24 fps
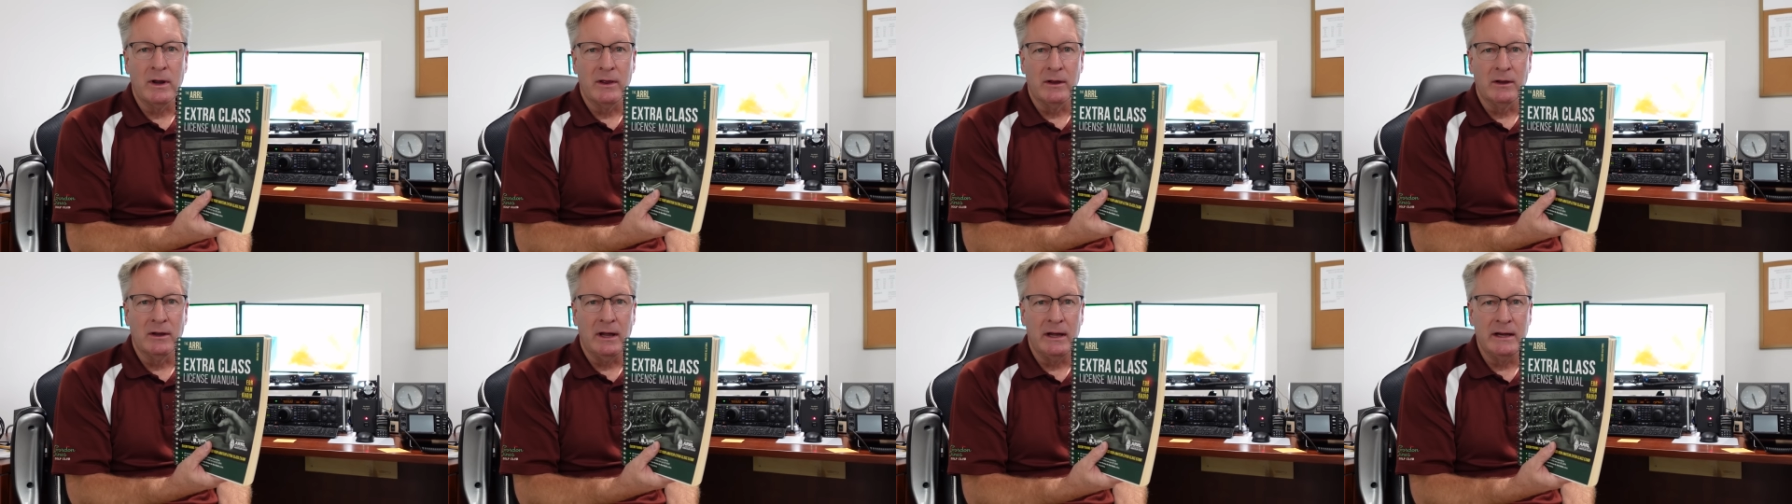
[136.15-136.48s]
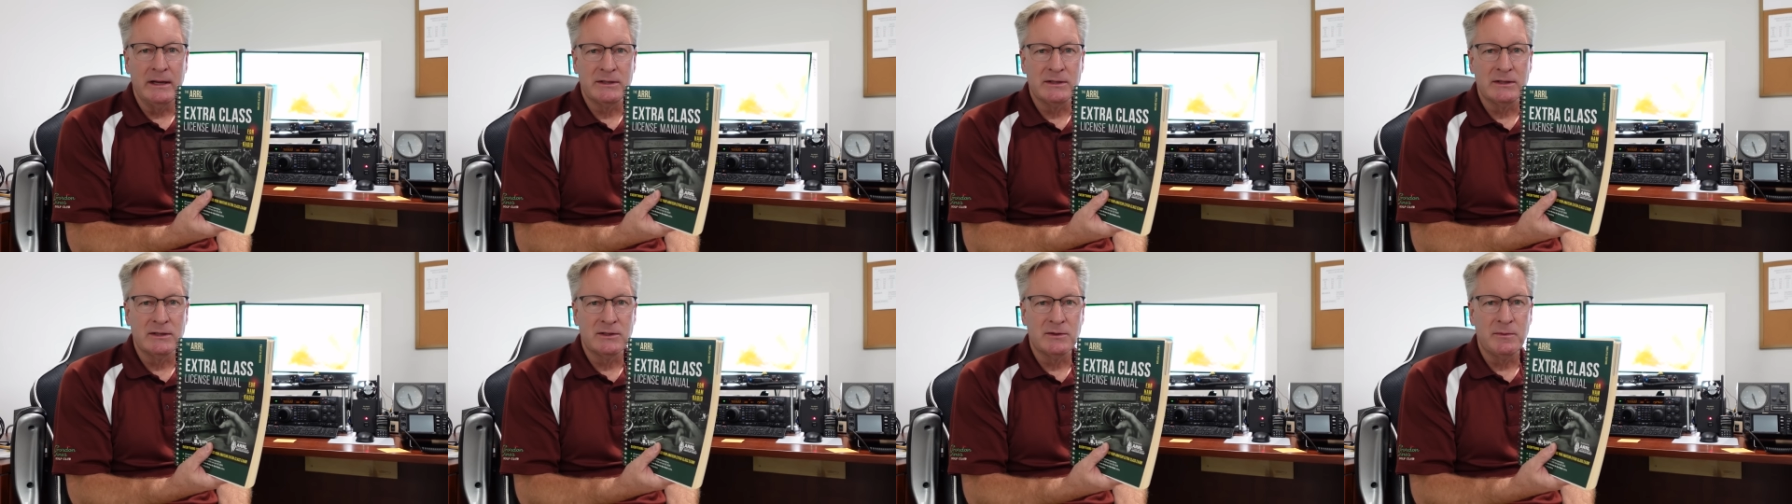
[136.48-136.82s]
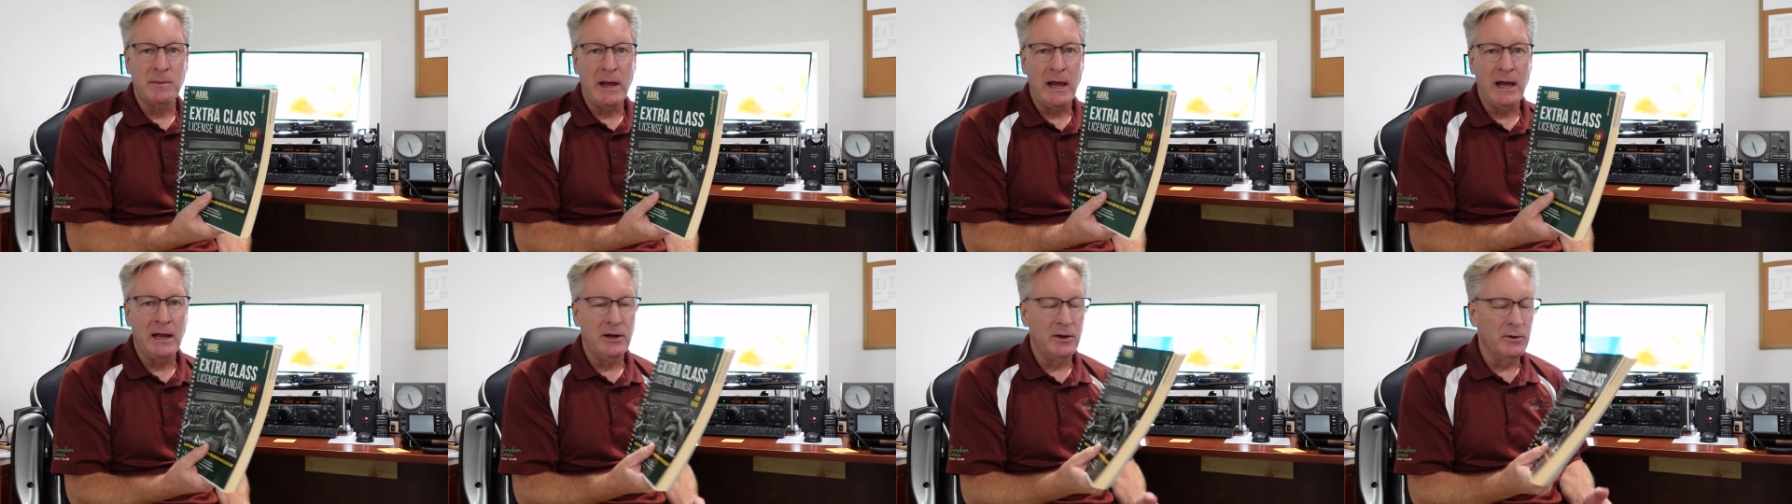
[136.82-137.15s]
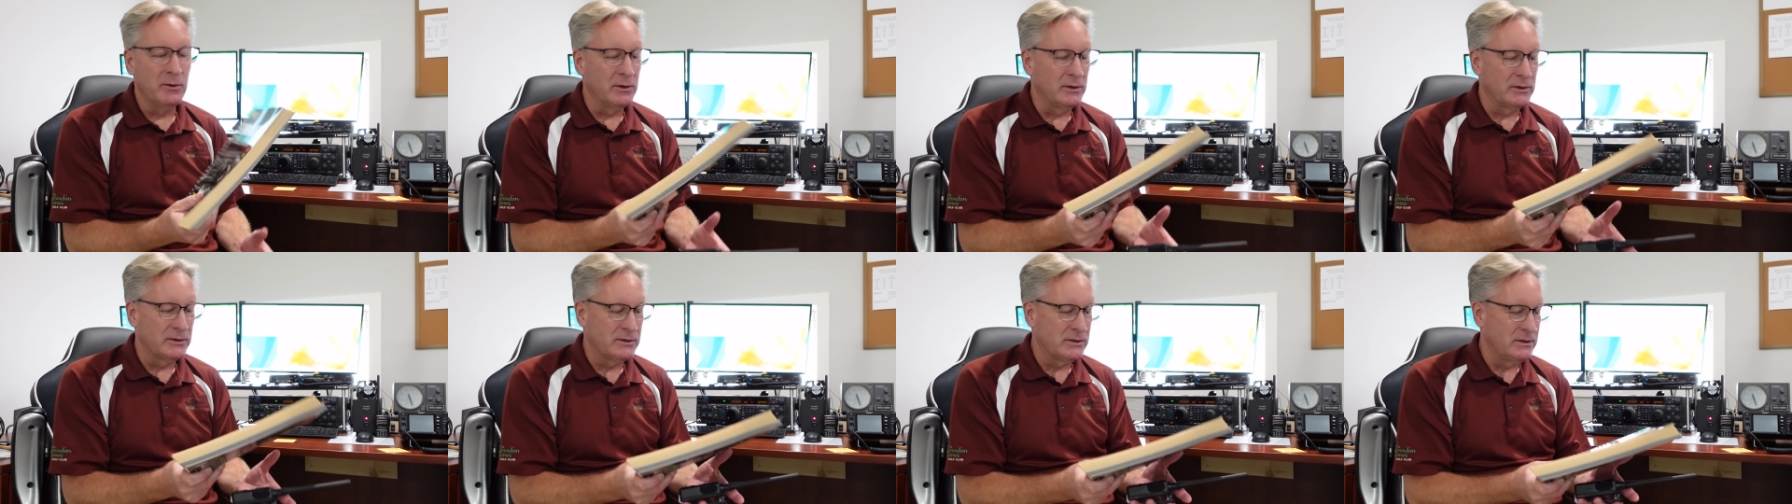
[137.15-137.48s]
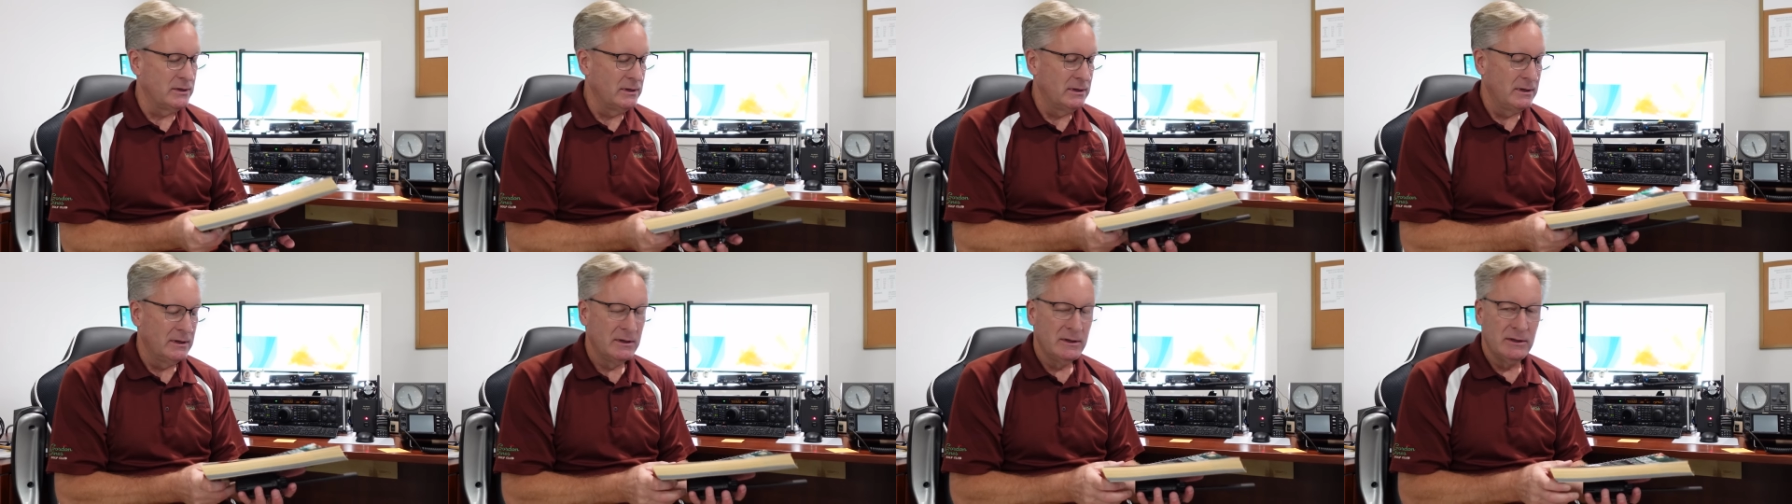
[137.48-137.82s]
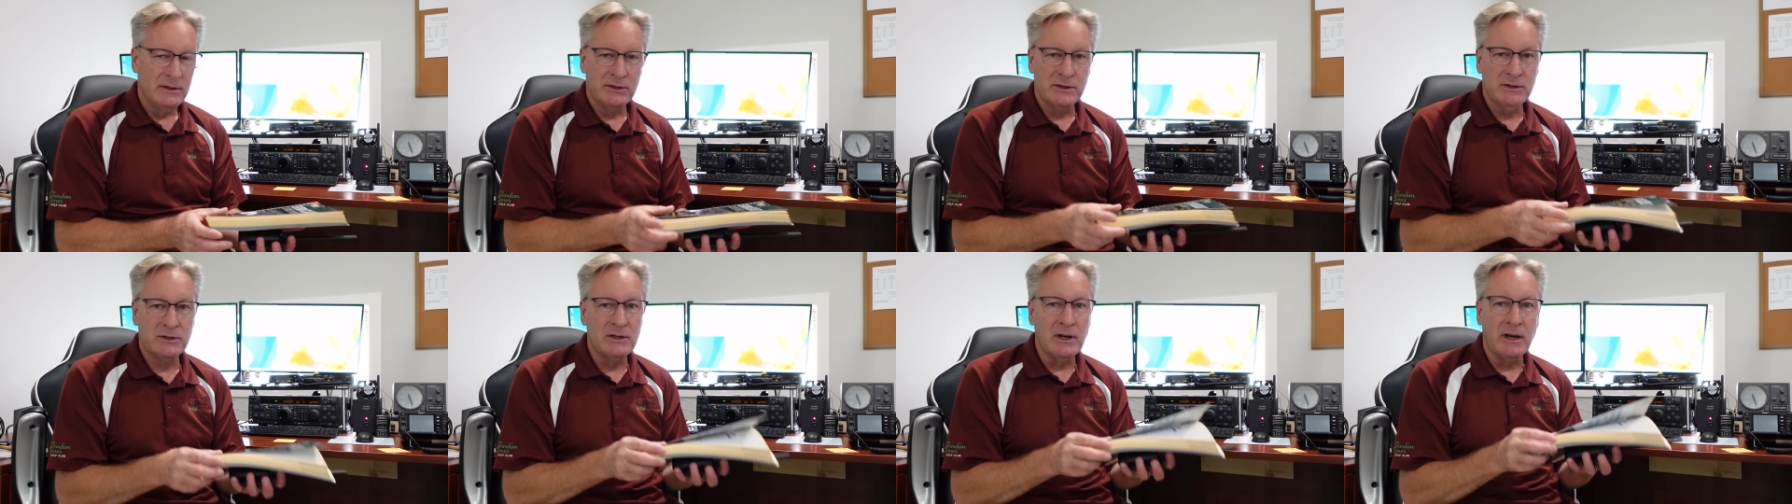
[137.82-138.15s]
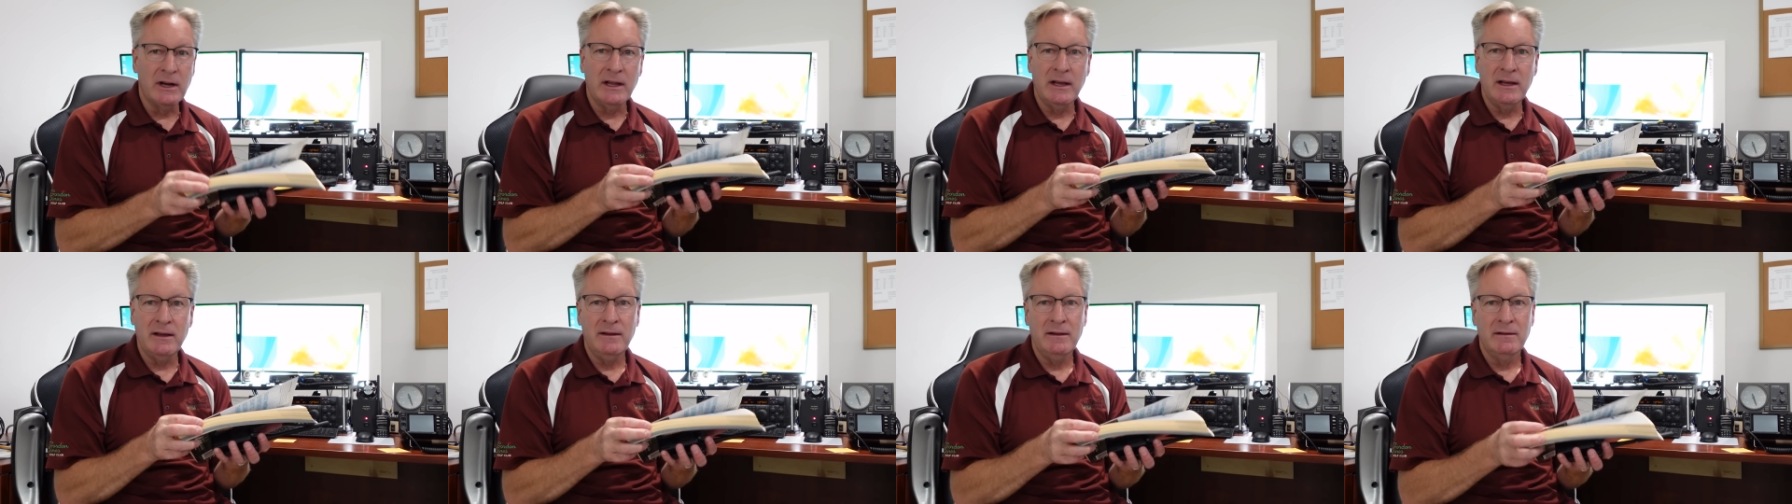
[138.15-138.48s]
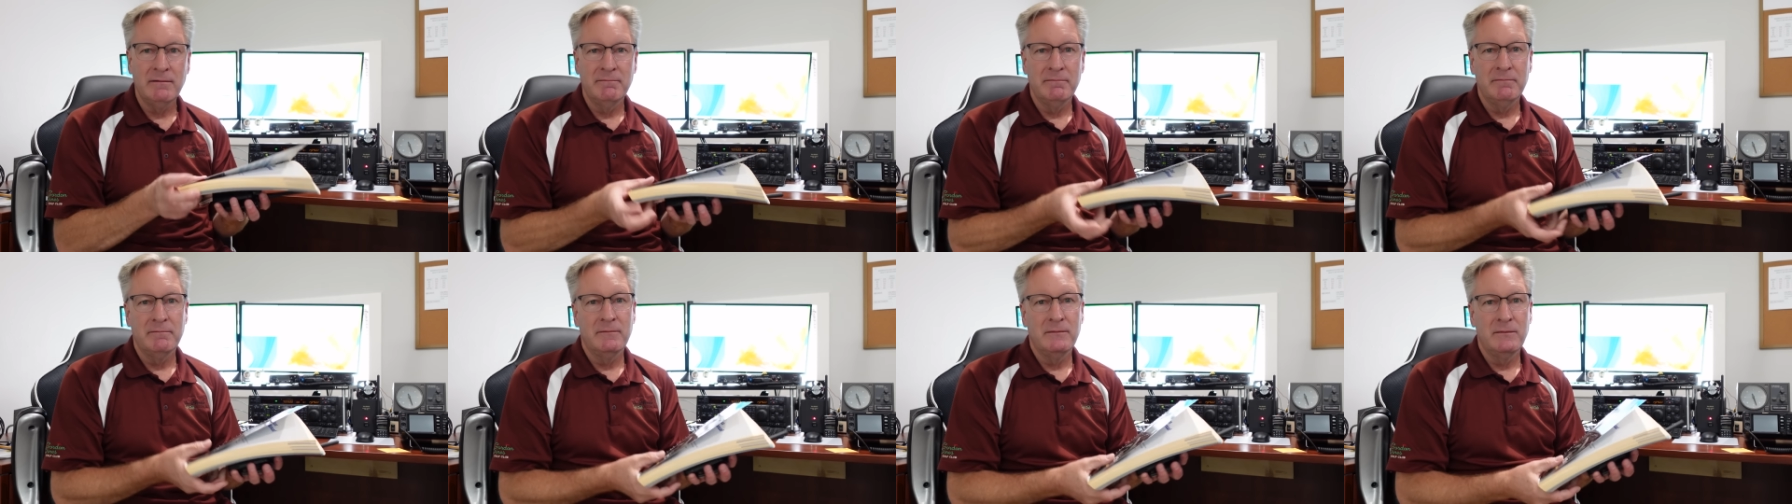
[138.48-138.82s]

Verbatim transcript: of the license manuals, study